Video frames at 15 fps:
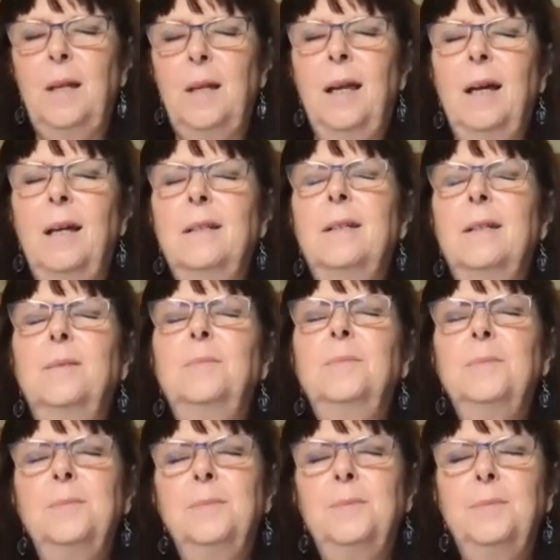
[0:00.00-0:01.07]
and um,
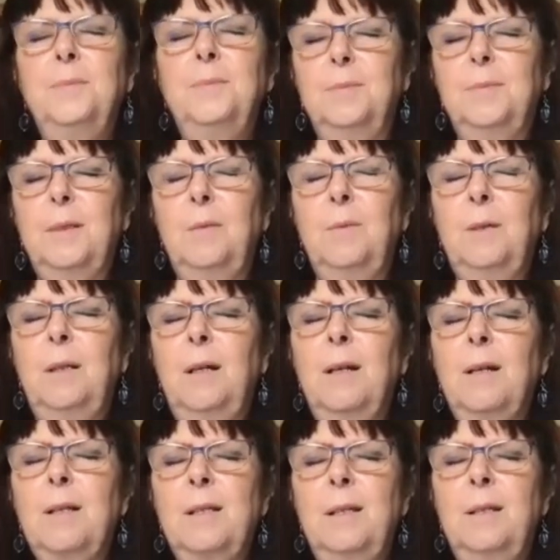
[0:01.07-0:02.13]

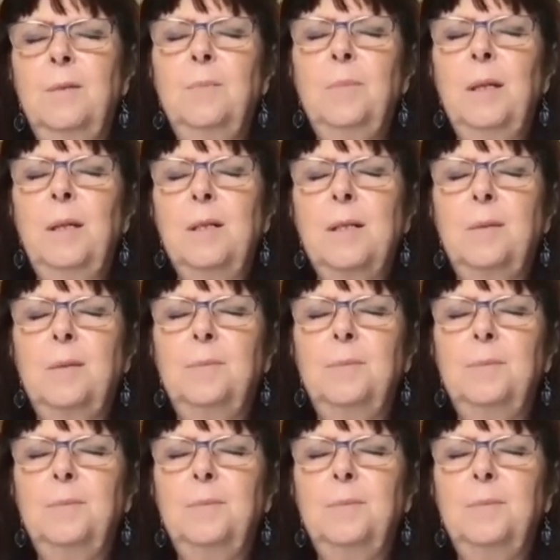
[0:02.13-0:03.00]
relax in peace.